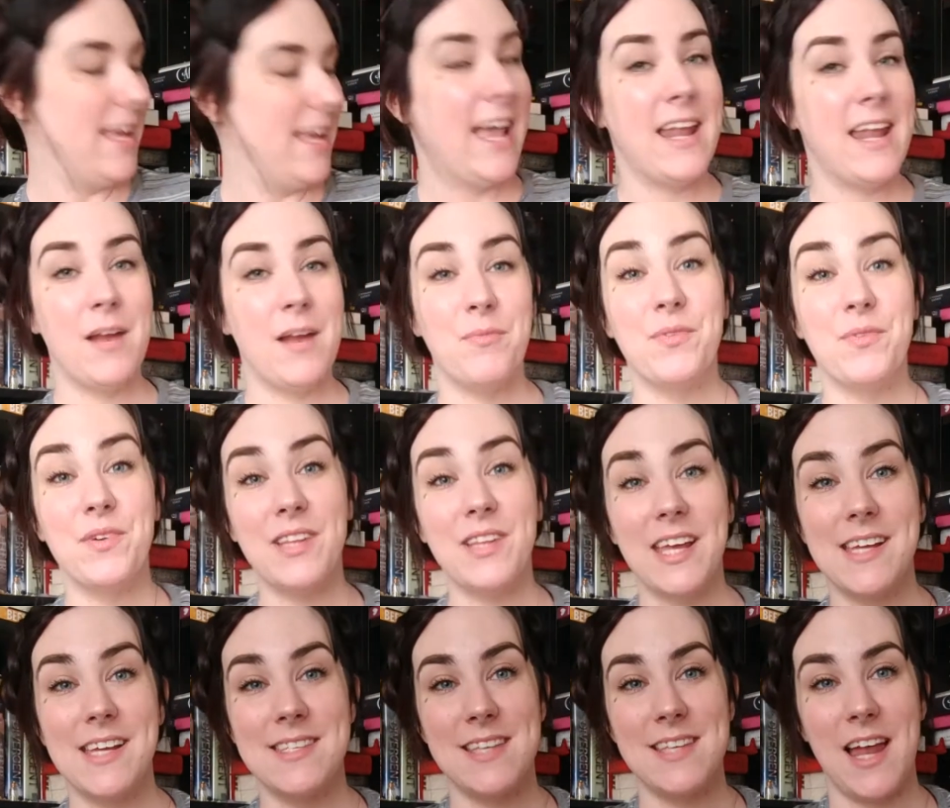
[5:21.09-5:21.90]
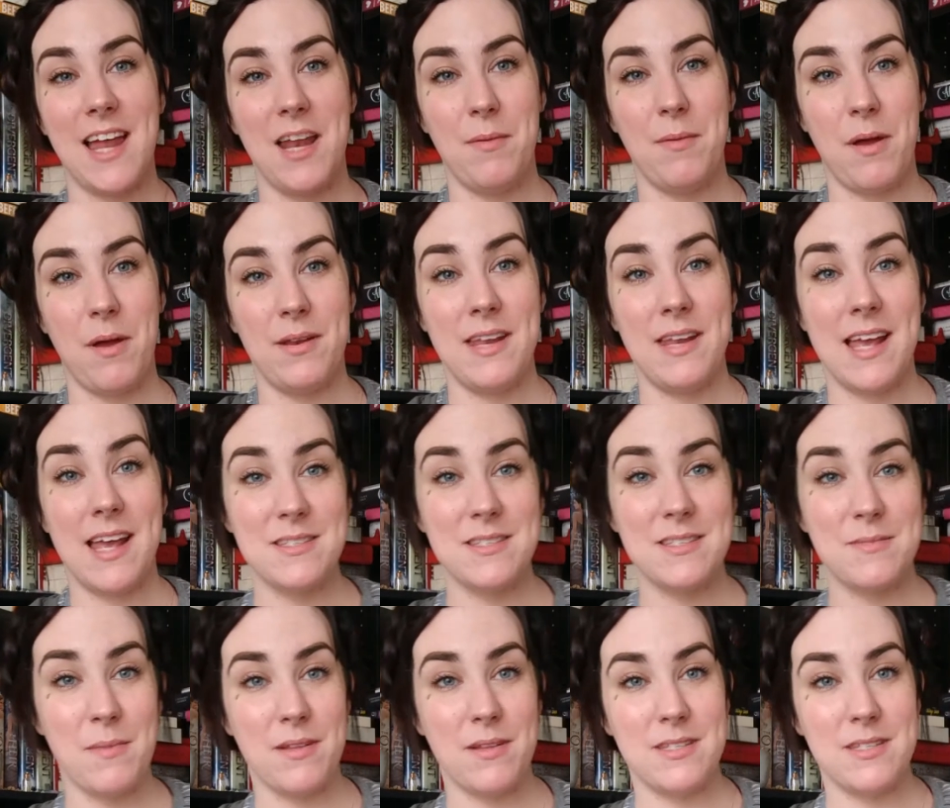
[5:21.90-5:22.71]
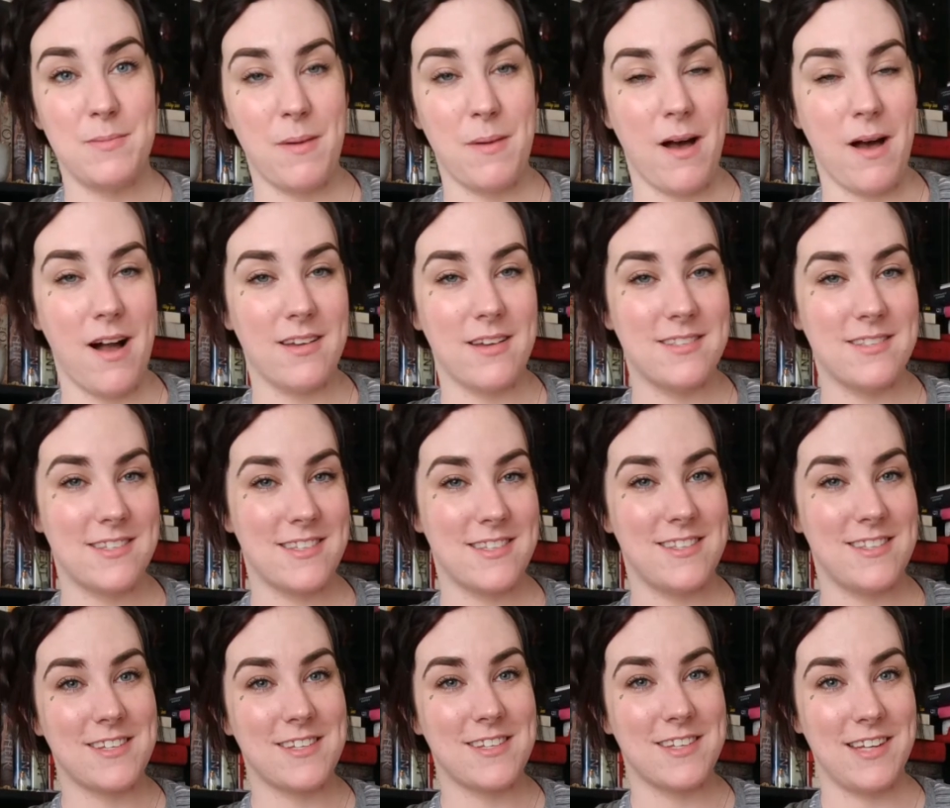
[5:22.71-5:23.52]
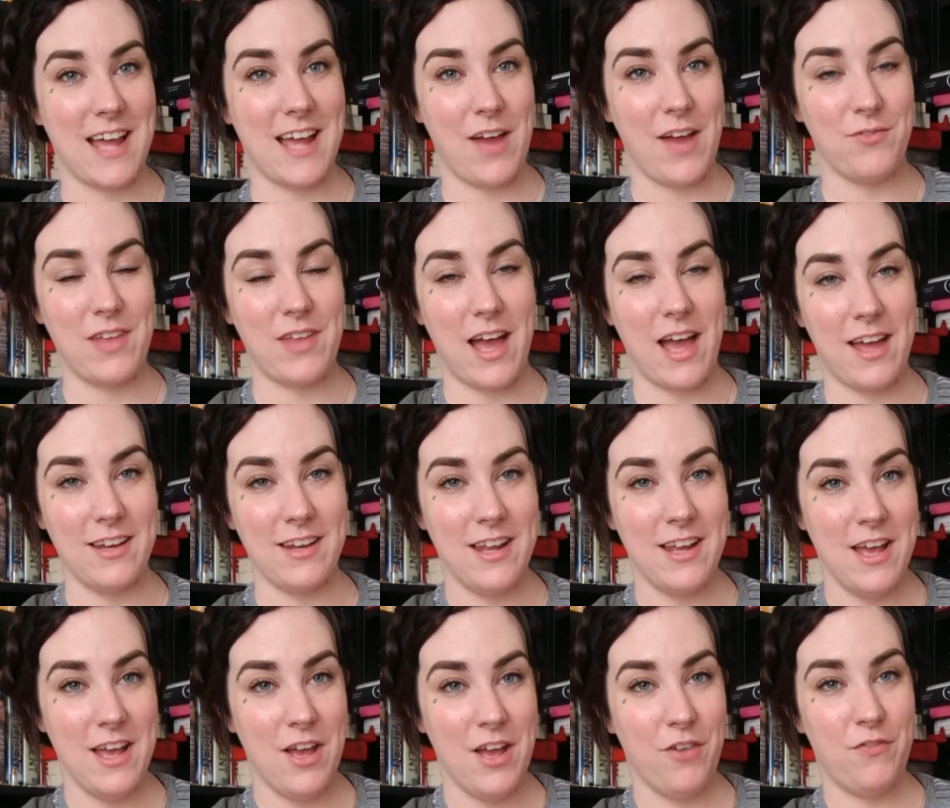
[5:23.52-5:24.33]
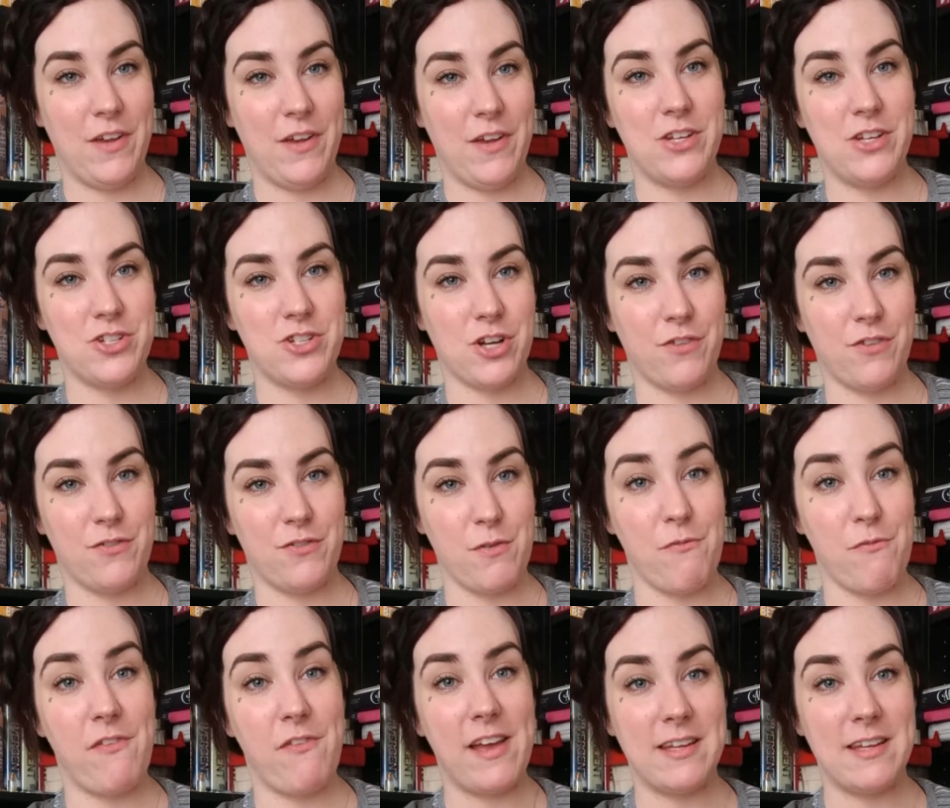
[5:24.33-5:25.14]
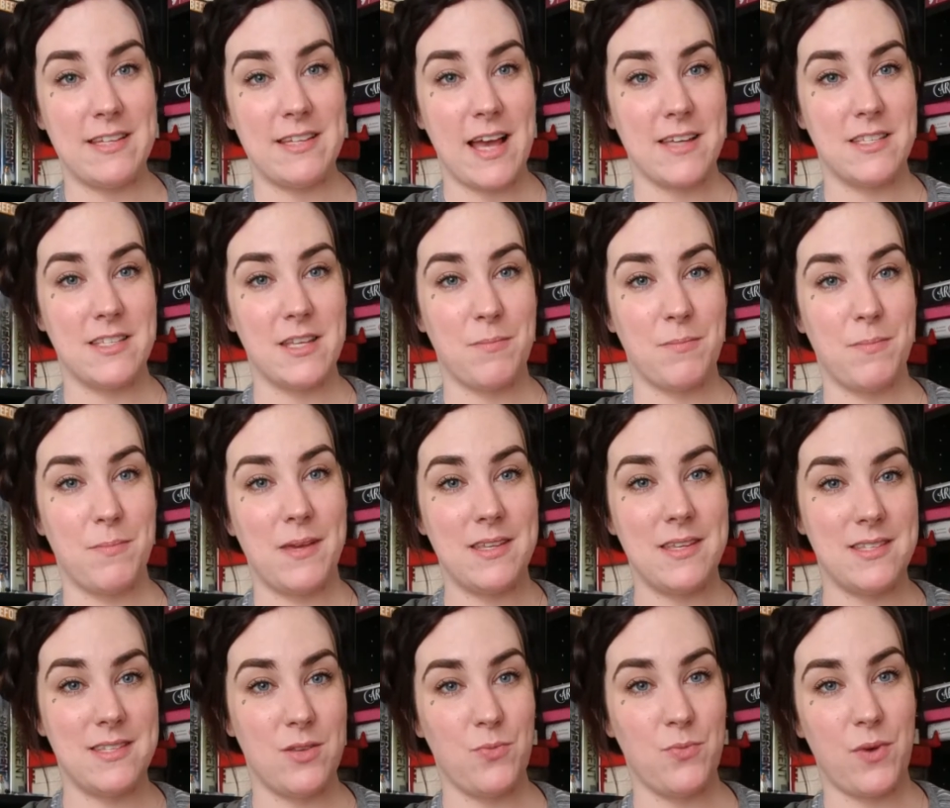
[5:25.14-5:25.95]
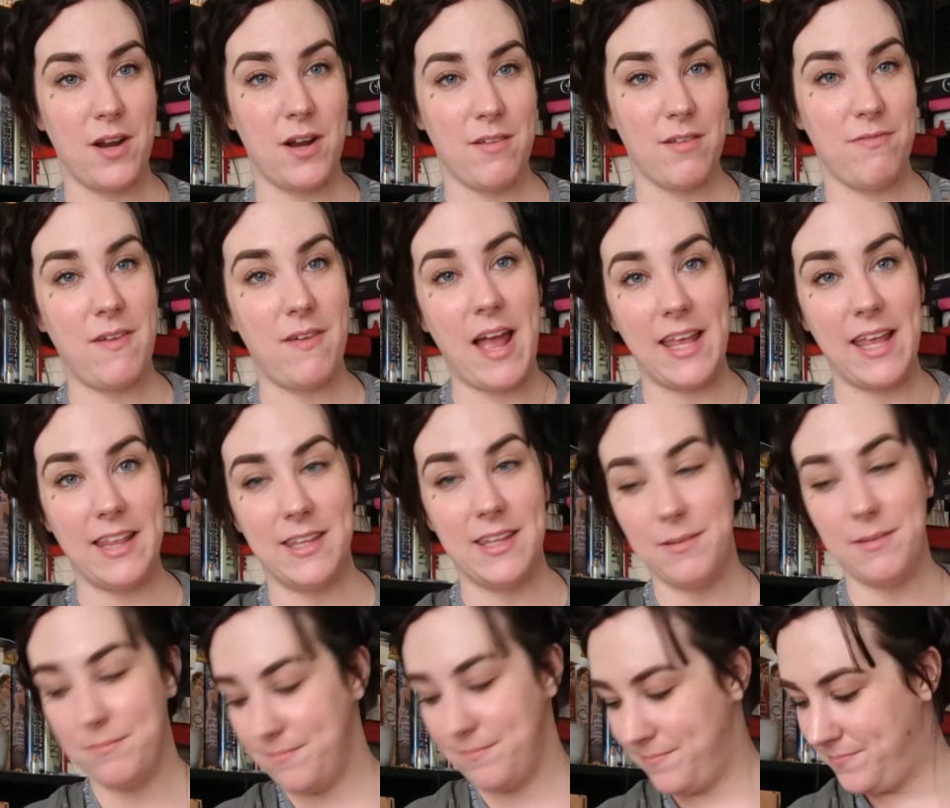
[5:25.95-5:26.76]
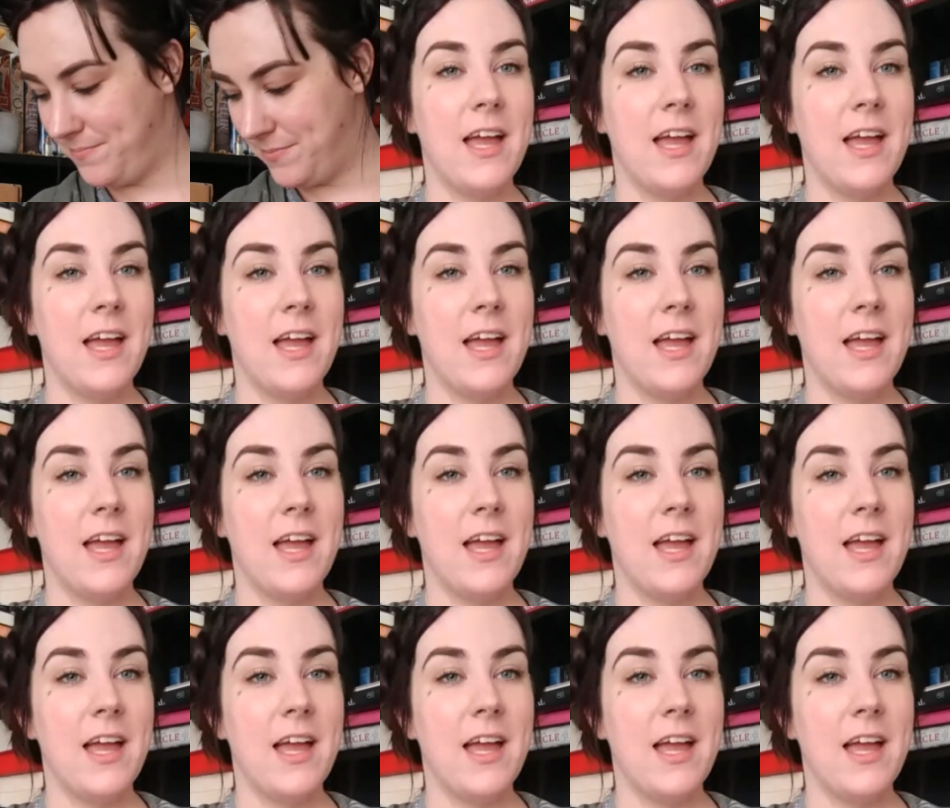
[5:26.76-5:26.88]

And I'm really excited about next month's box because it's going to have that feature from Fantastic Beasts and where to find them.